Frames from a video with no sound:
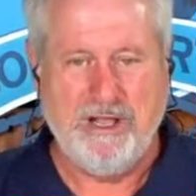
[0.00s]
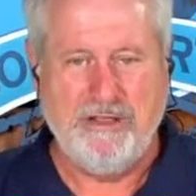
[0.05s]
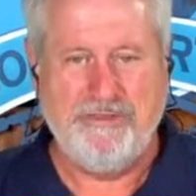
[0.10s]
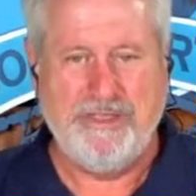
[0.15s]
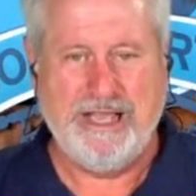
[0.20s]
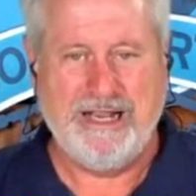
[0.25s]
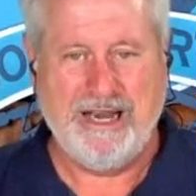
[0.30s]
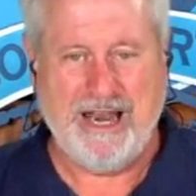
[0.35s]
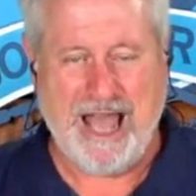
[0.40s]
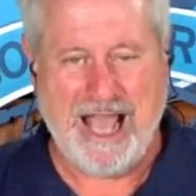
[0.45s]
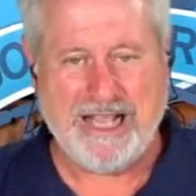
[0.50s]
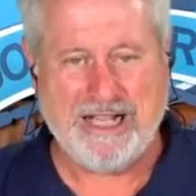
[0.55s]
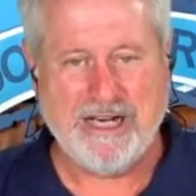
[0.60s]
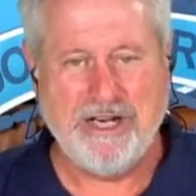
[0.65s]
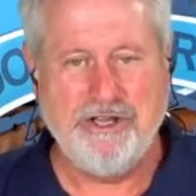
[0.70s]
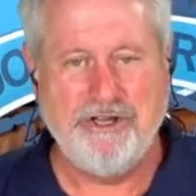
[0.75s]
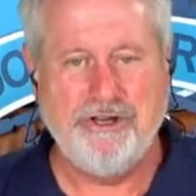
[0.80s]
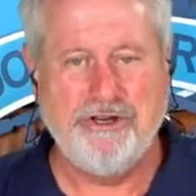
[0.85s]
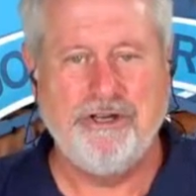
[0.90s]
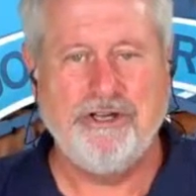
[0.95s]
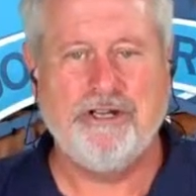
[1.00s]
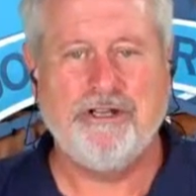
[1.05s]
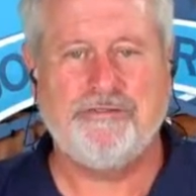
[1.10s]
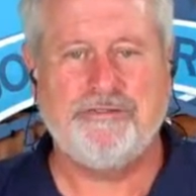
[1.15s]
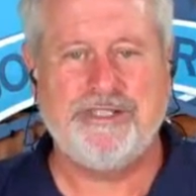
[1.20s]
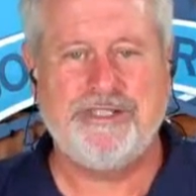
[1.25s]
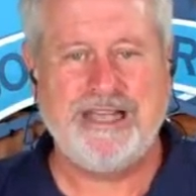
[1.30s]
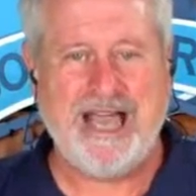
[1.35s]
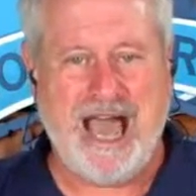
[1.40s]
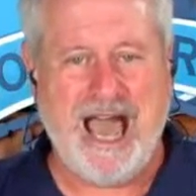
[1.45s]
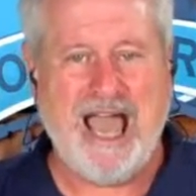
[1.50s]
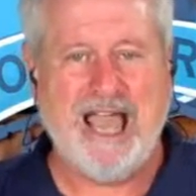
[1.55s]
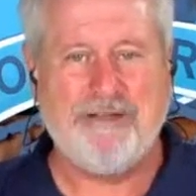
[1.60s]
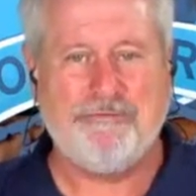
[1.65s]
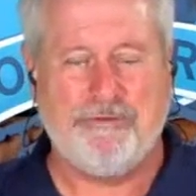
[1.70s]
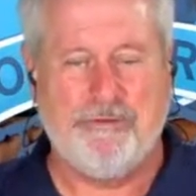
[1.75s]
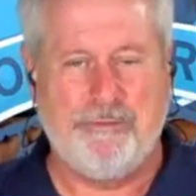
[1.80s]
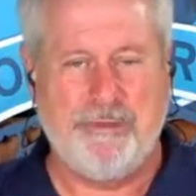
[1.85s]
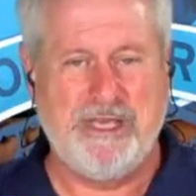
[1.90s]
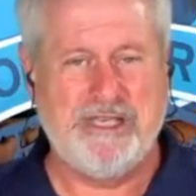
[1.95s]
the likelihood of dying
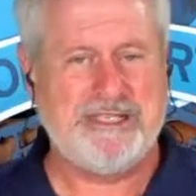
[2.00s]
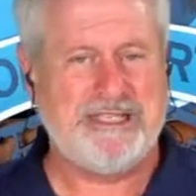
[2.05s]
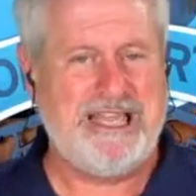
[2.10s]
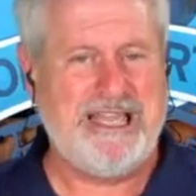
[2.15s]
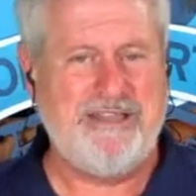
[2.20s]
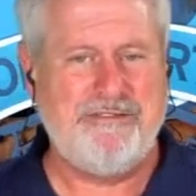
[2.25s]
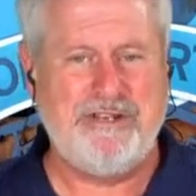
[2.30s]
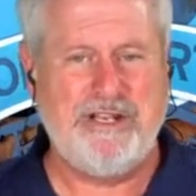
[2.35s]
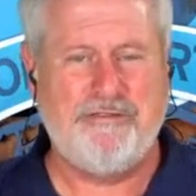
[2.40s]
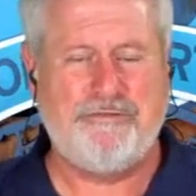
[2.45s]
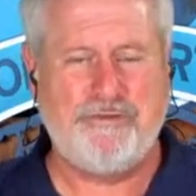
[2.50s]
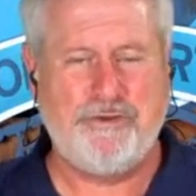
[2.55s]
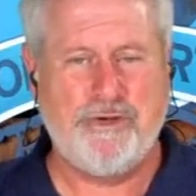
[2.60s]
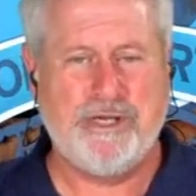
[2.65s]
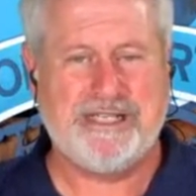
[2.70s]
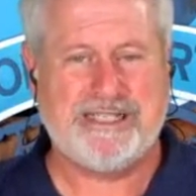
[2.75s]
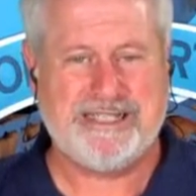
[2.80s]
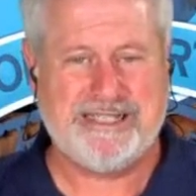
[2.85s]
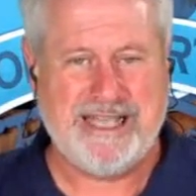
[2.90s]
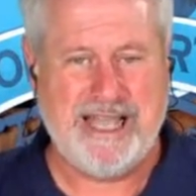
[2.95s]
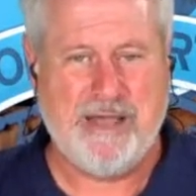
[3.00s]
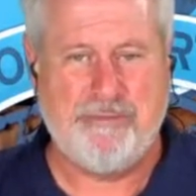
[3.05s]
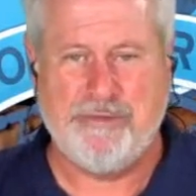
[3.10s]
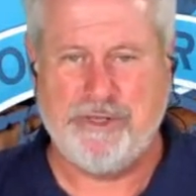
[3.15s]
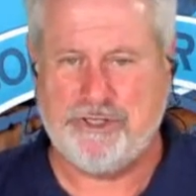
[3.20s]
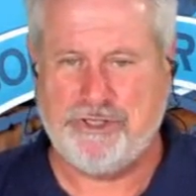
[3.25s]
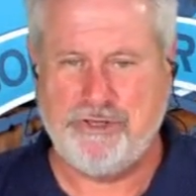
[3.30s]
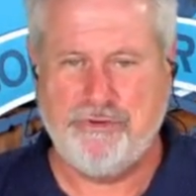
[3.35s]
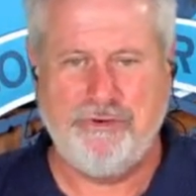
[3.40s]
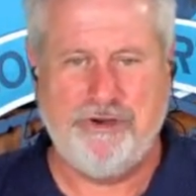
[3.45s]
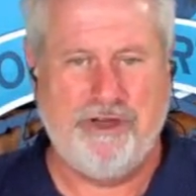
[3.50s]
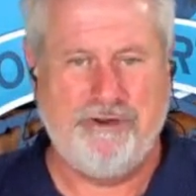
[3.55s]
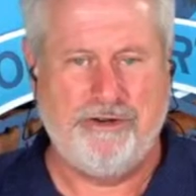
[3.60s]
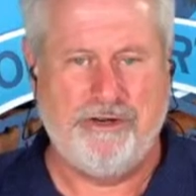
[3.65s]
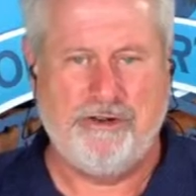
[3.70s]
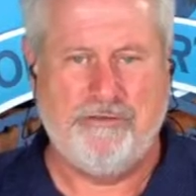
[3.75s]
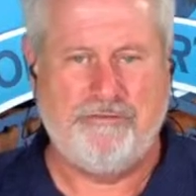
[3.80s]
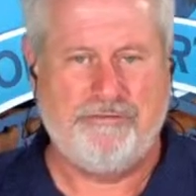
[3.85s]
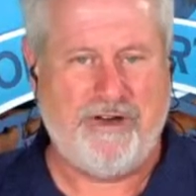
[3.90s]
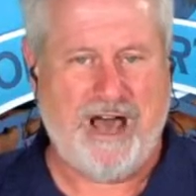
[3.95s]
from this, even if you accept the
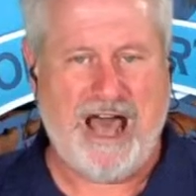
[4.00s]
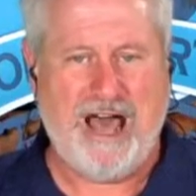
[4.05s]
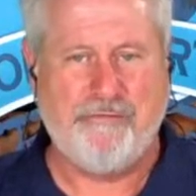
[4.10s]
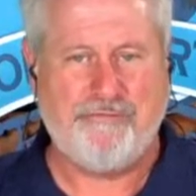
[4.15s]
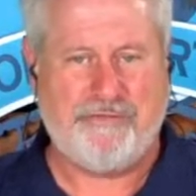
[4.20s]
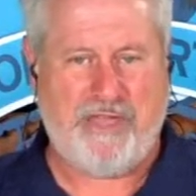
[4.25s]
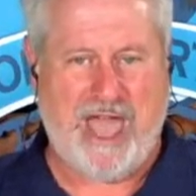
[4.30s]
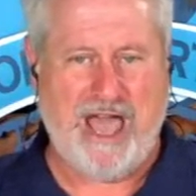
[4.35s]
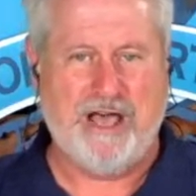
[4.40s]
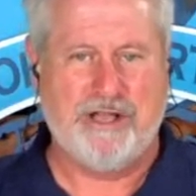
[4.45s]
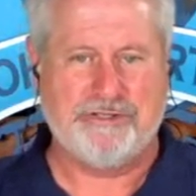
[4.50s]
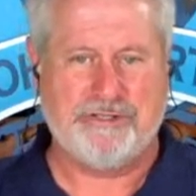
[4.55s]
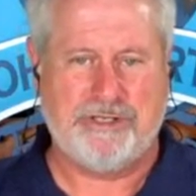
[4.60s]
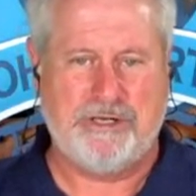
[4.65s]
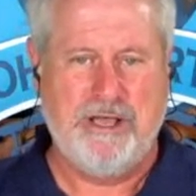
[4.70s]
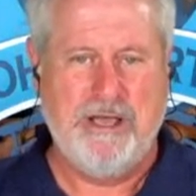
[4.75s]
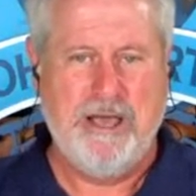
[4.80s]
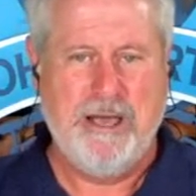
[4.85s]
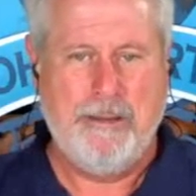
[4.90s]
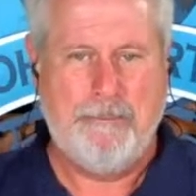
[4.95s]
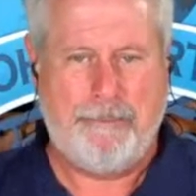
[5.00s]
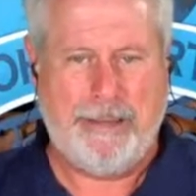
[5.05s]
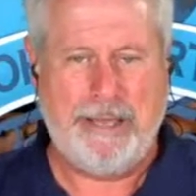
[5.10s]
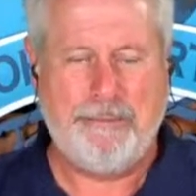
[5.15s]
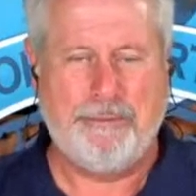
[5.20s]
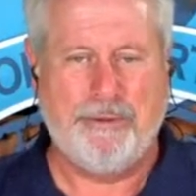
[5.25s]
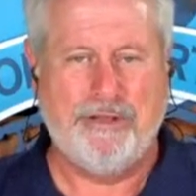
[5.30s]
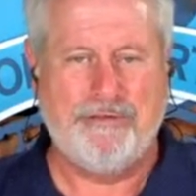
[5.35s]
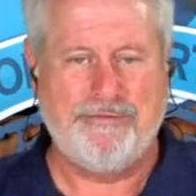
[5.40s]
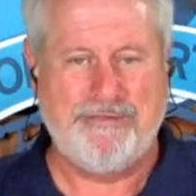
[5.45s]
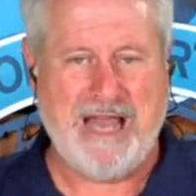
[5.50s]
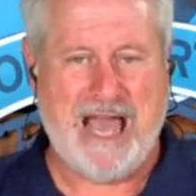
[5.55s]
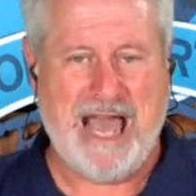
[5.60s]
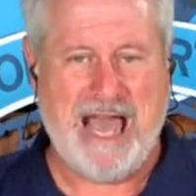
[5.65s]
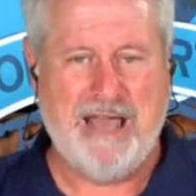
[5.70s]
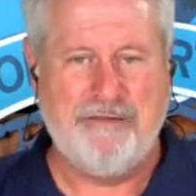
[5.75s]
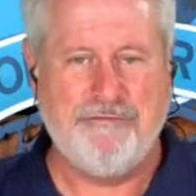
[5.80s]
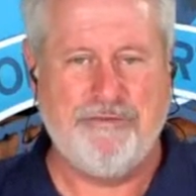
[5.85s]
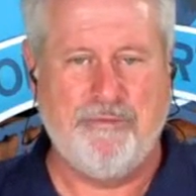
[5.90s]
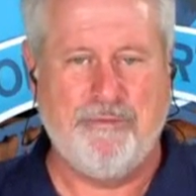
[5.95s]
205,000 people have
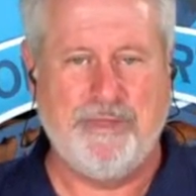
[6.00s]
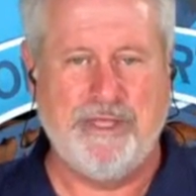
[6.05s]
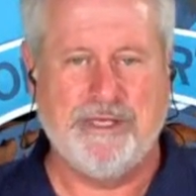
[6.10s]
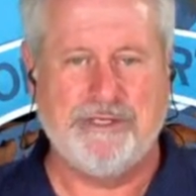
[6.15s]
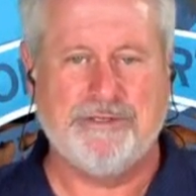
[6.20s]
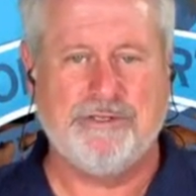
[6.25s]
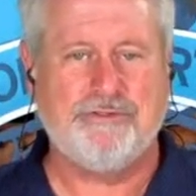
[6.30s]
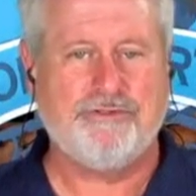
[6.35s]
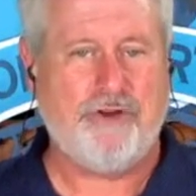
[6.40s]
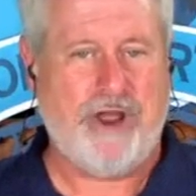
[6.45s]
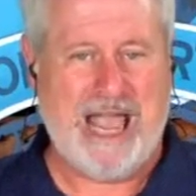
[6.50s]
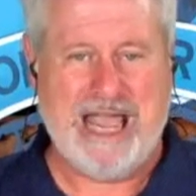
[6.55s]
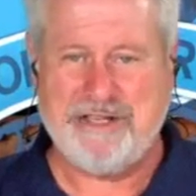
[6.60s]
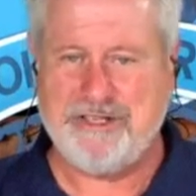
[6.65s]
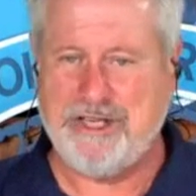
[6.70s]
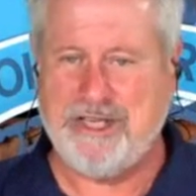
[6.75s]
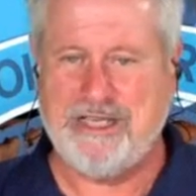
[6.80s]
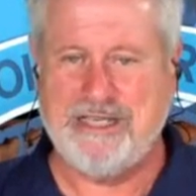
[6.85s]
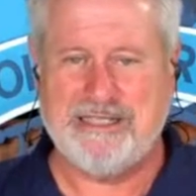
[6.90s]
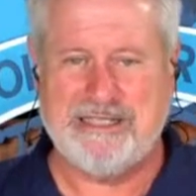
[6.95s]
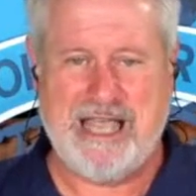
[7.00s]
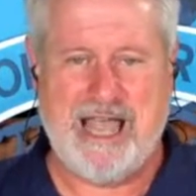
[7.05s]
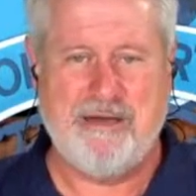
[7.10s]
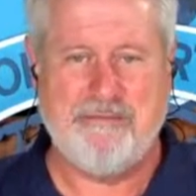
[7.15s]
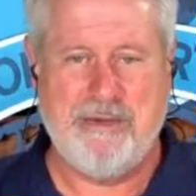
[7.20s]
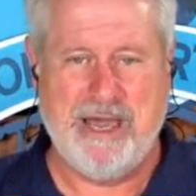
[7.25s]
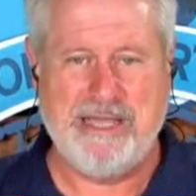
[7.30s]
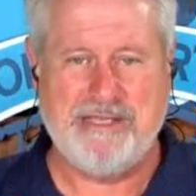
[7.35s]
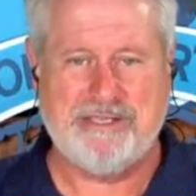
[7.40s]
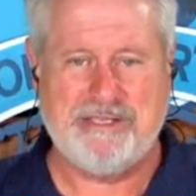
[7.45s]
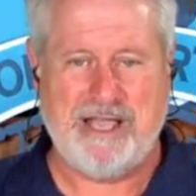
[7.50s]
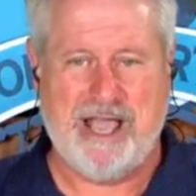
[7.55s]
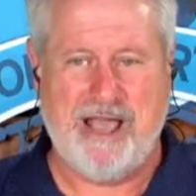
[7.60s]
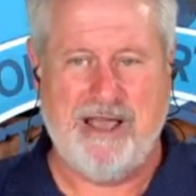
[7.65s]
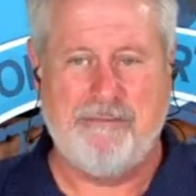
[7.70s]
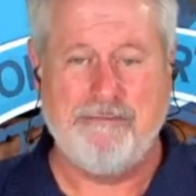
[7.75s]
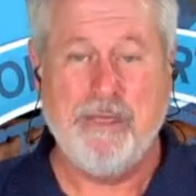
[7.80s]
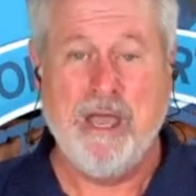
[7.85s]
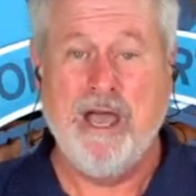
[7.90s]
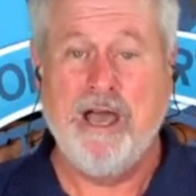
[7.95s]
died from this, tragic as that may sound,